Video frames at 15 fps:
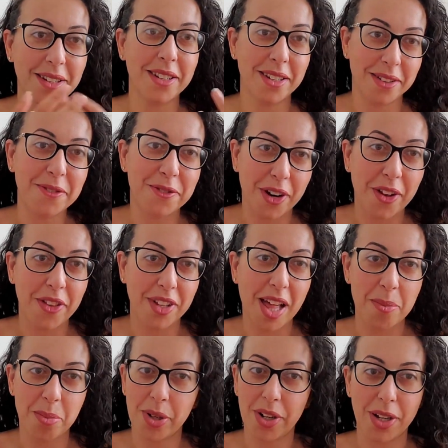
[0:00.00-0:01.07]
in front of the
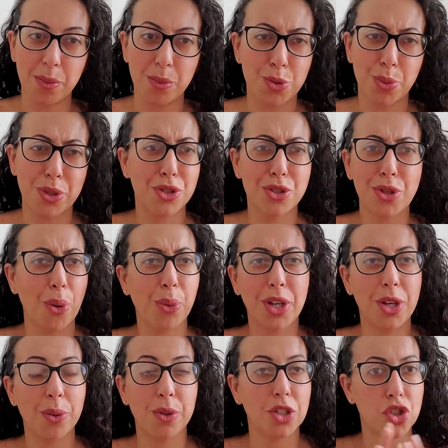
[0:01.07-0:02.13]
librarian, which was so
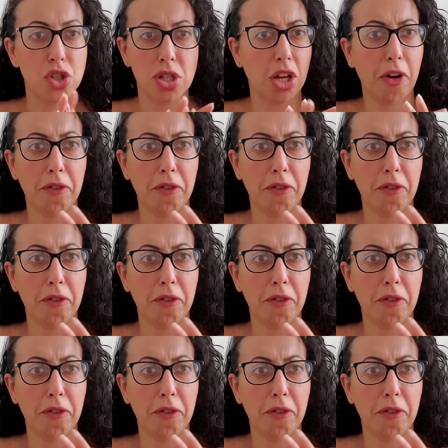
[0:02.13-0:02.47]
cute because she's like,